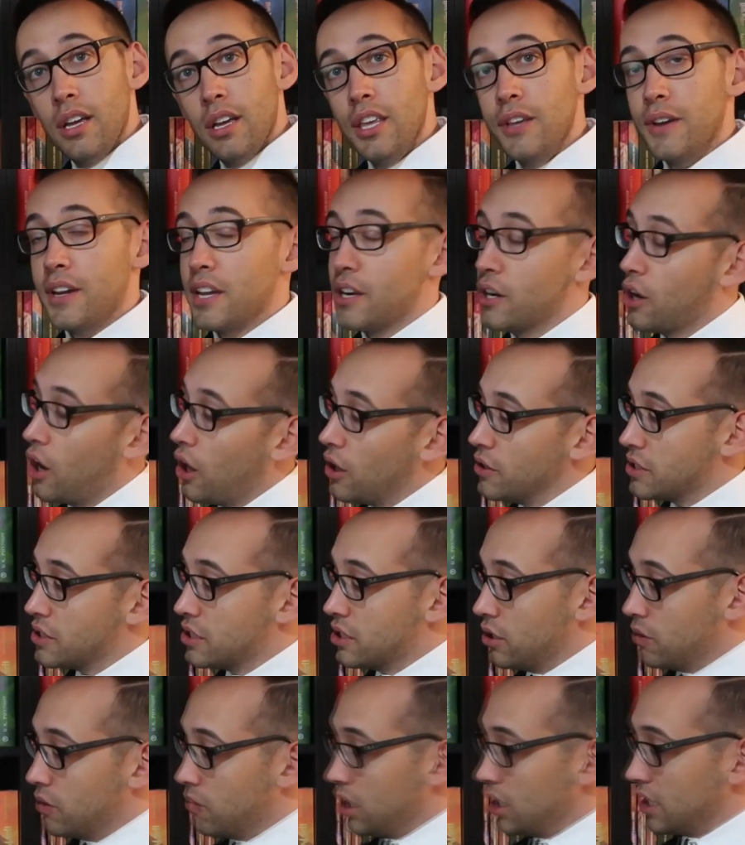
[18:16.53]
You can
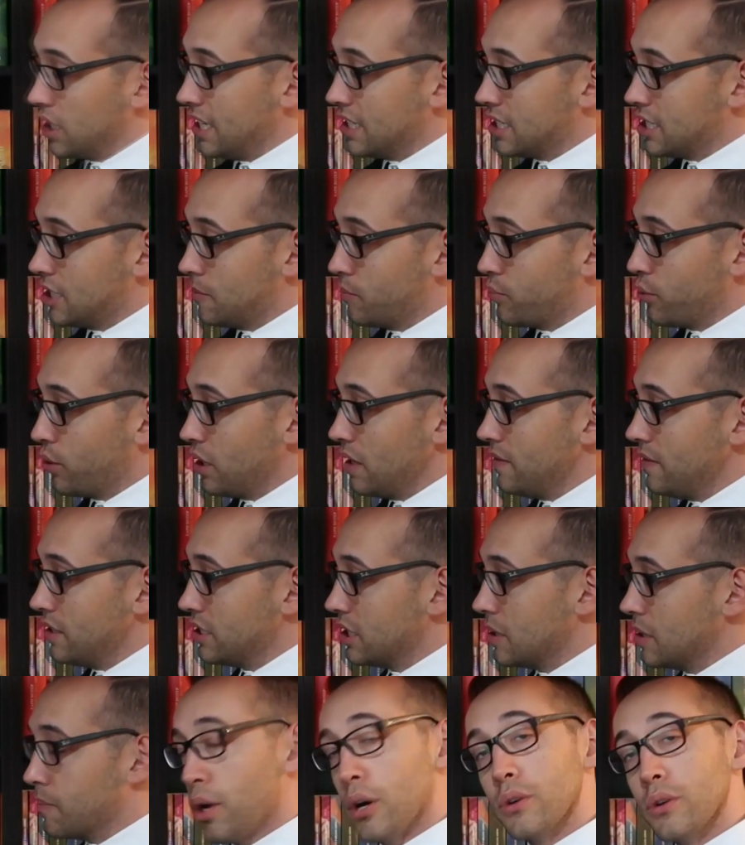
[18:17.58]
also look at some
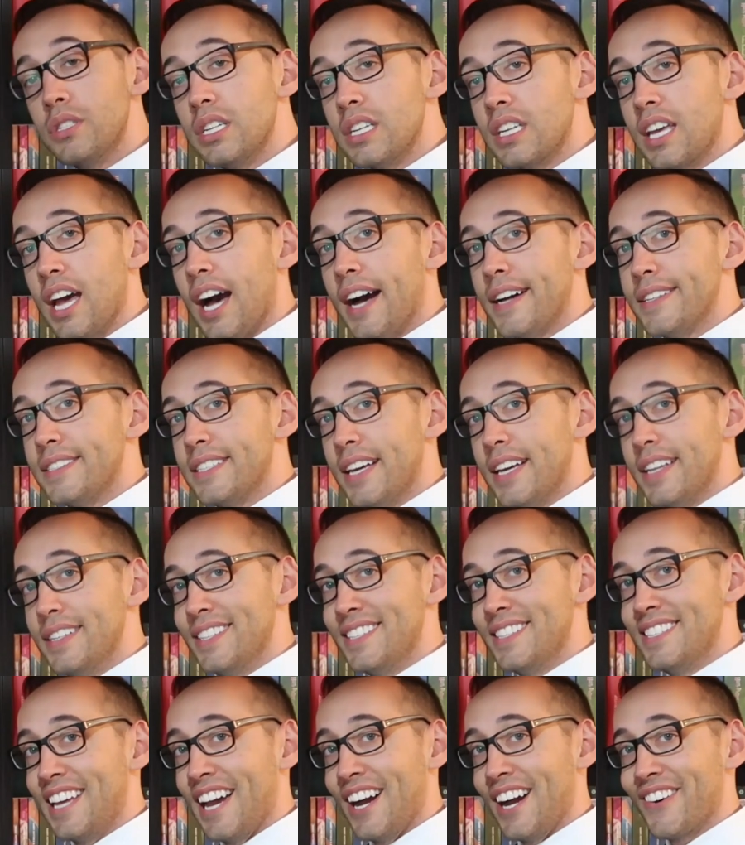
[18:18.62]
previously posted content
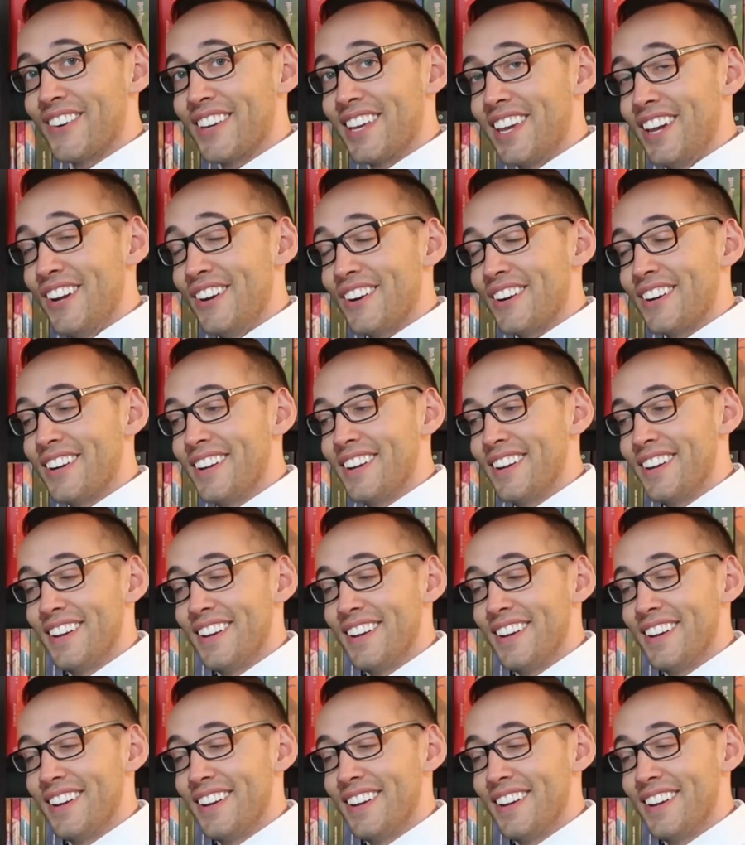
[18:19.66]
down here.